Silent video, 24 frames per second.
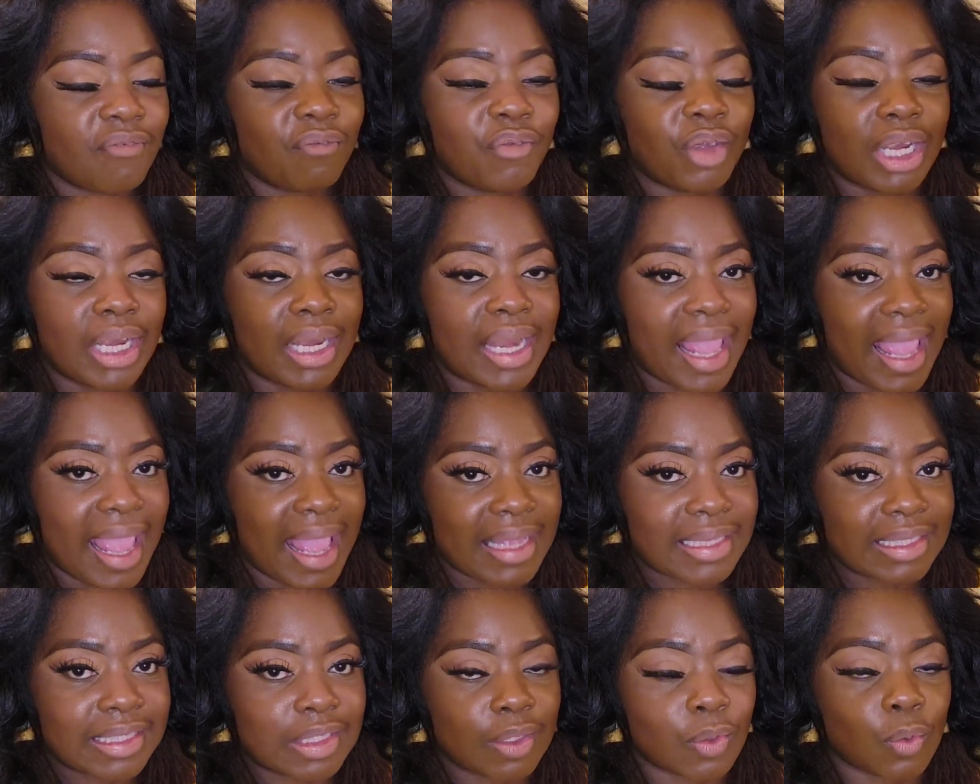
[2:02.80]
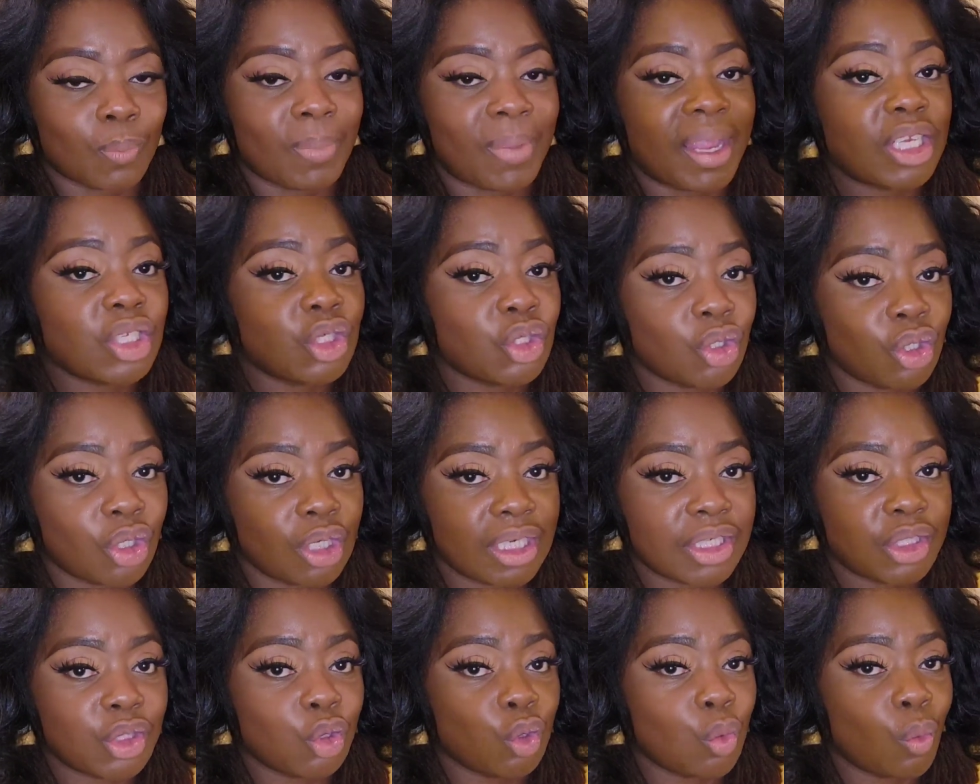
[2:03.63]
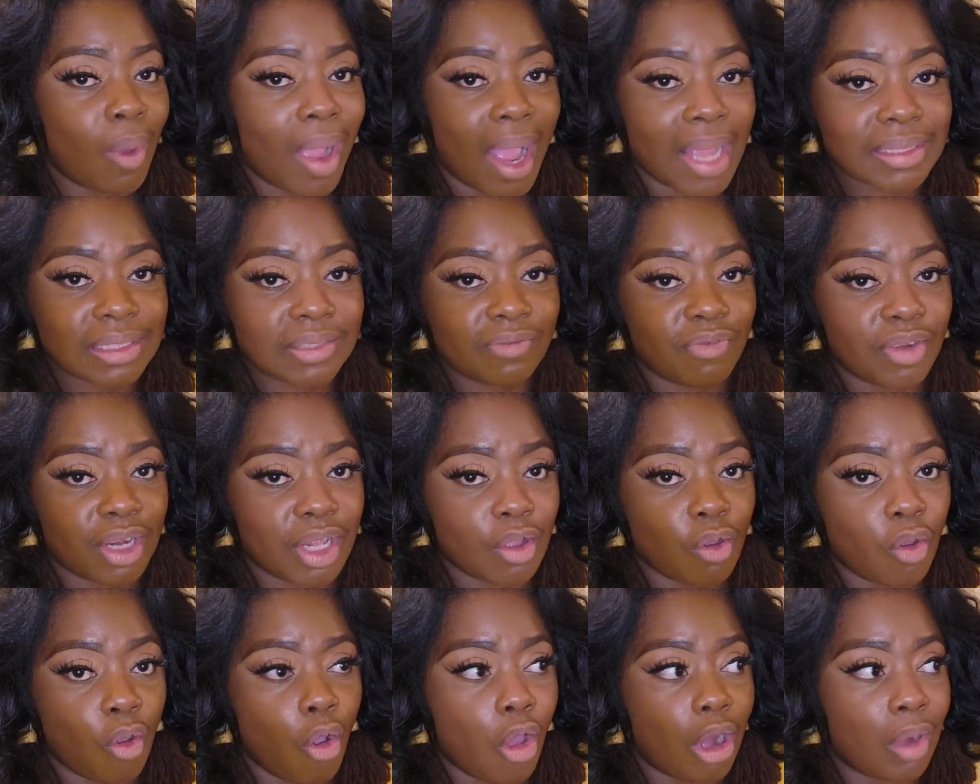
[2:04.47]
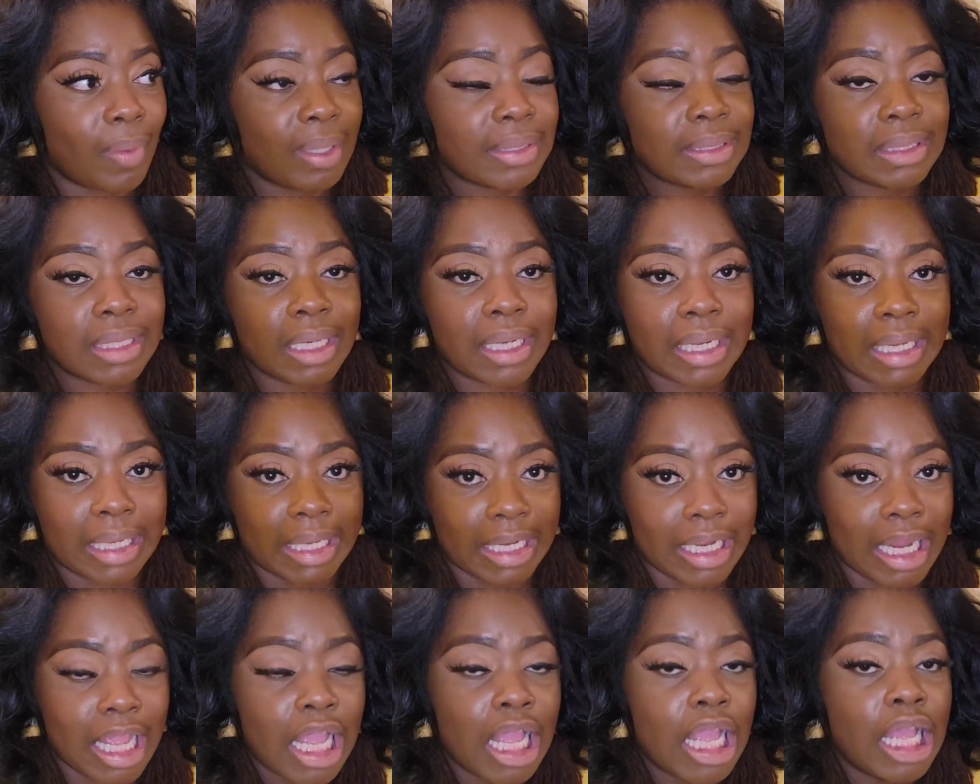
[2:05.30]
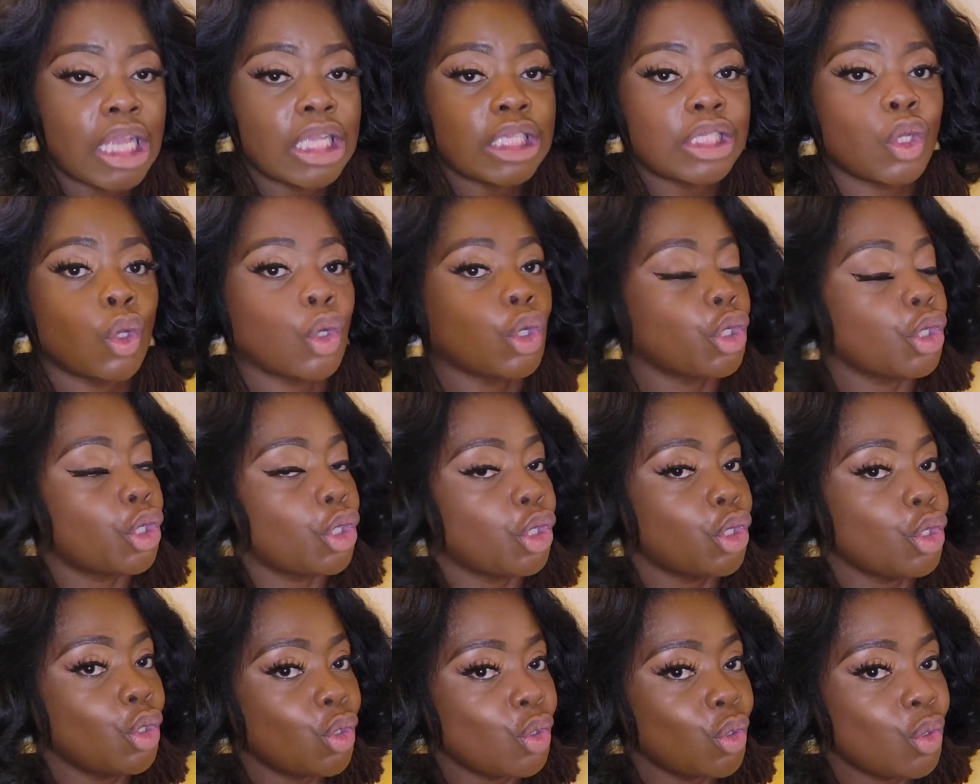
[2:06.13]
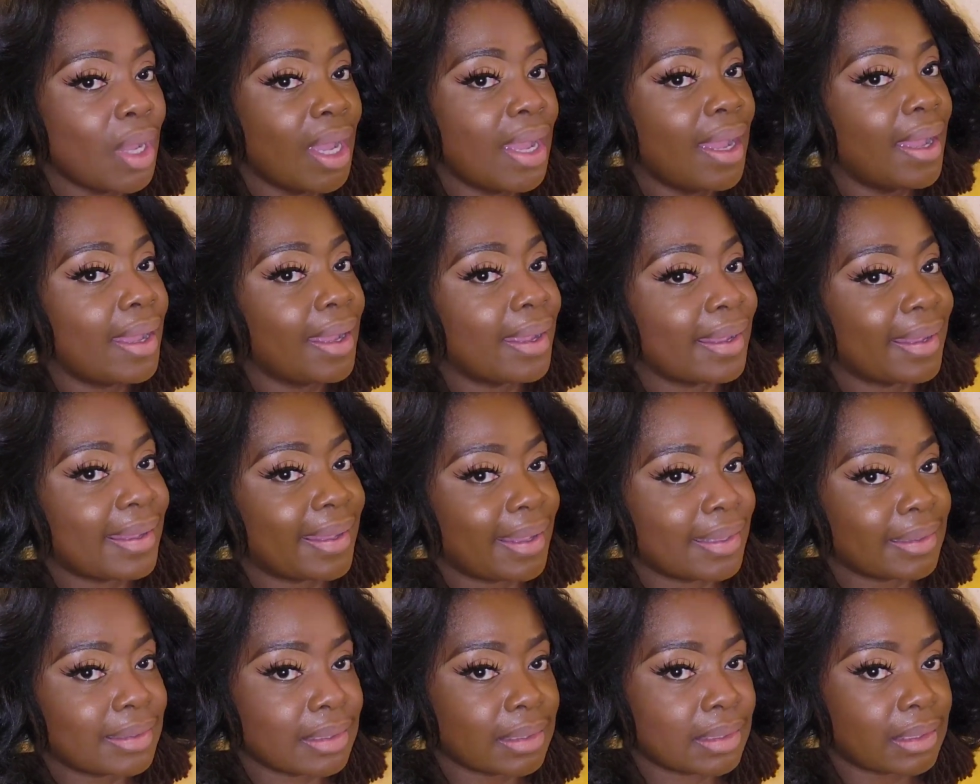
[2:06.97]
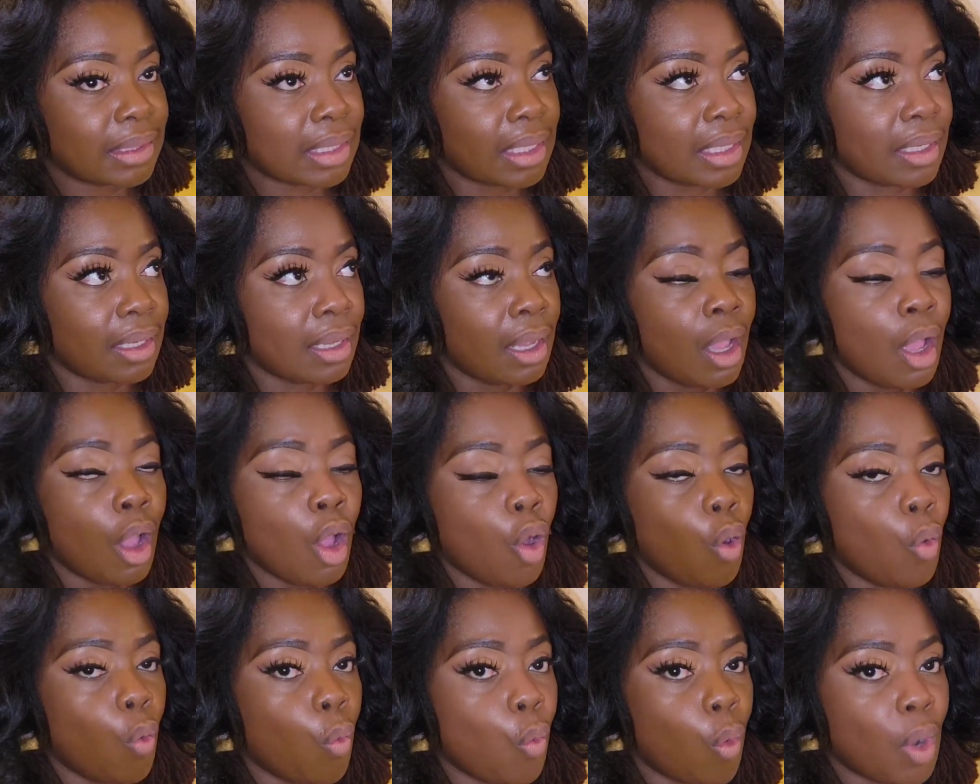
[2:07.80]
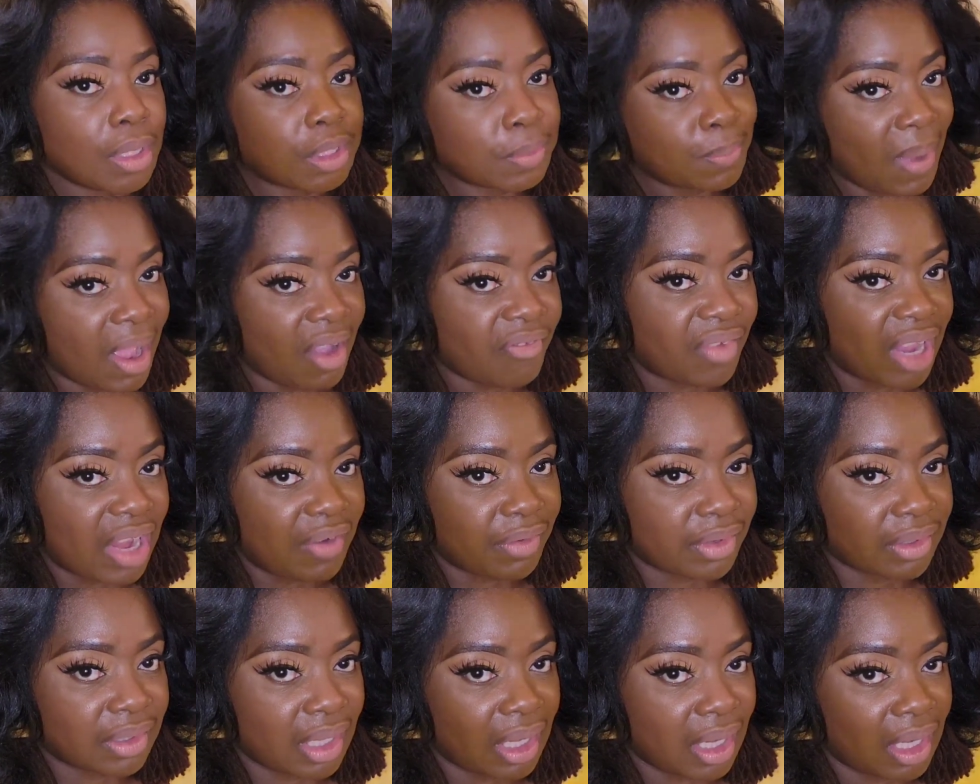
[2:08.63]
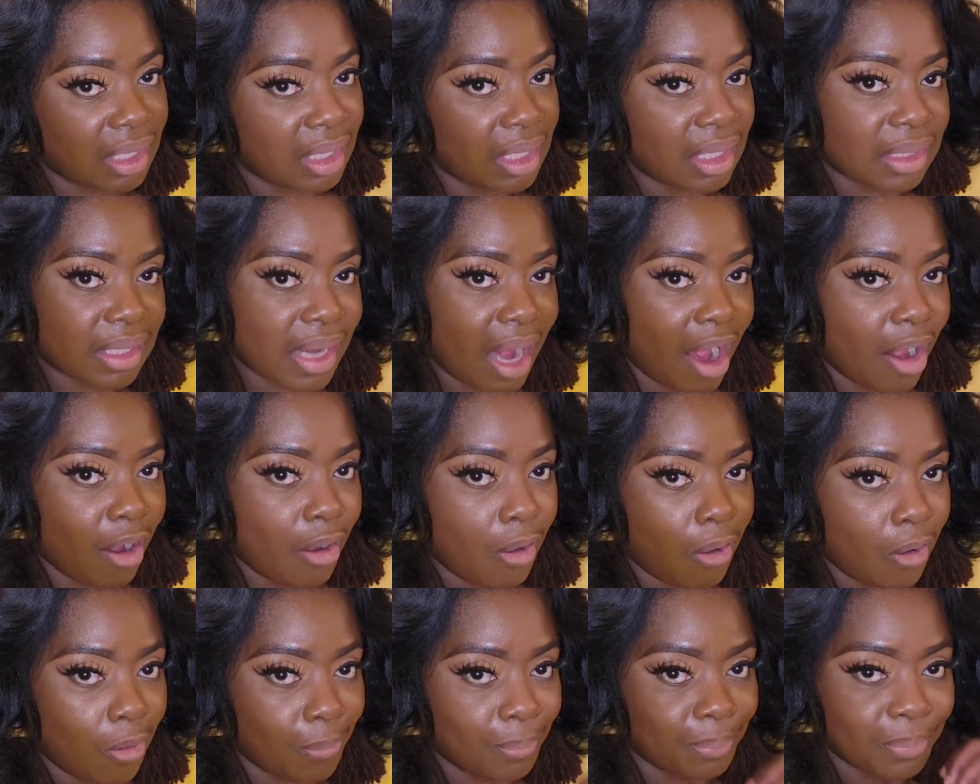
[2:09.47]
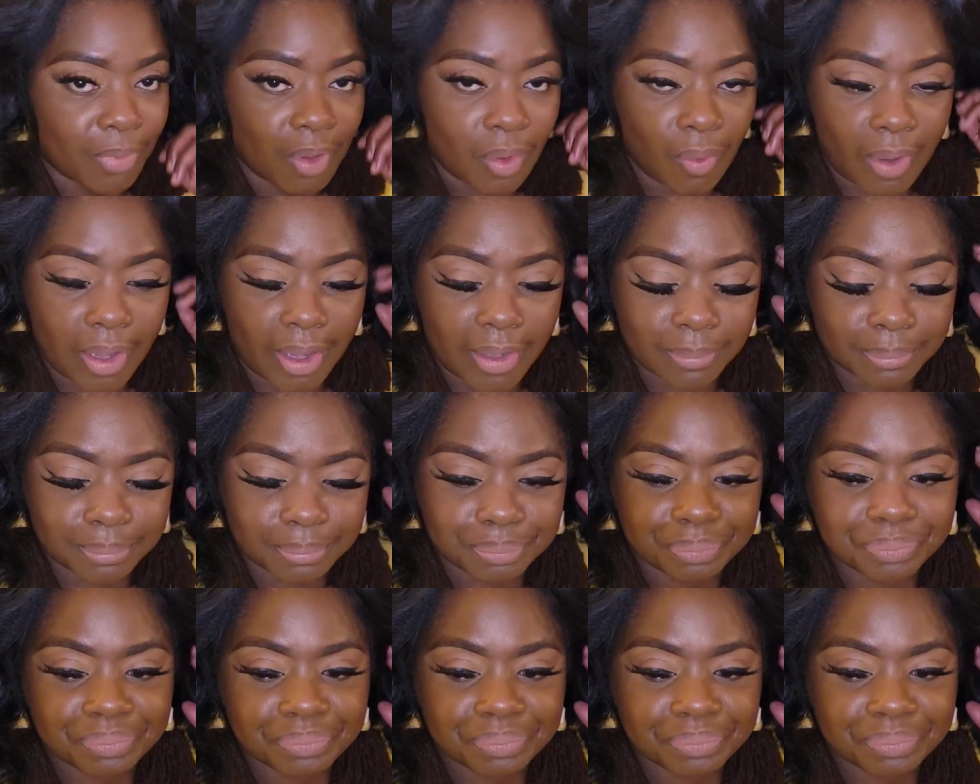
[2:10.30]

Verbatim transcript: for last. So make sure that you watch the video all the way to the end so you get to see what's my favorite thing in the entire haul. Okay?